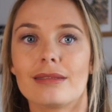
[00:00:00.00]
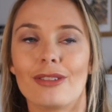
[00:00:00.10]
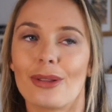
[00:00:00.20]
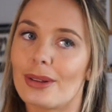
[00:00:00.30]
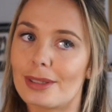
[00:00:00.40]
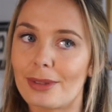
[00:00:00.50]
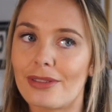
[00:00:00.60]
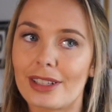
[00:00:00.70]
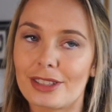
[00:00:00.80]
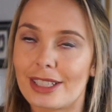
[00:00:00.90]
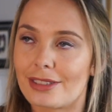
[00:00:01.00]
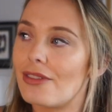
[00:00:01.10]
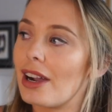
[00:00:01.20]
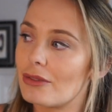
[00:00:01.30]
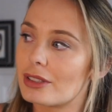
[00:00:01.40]
although to be fair,
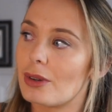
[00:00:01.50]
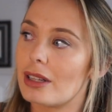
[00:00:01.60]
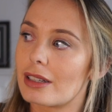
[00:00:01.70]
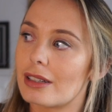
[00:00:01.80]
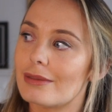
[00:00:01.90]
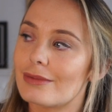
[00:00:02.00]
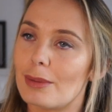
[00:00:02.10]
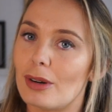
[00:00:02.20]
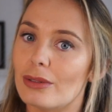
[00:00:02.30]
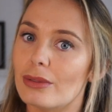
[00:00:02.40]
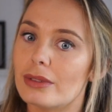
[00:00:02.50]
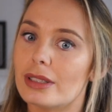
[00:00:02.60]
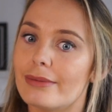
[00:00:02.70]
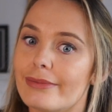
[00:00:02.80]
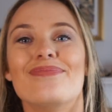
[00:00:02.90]
2005 was a while ago. I'm old.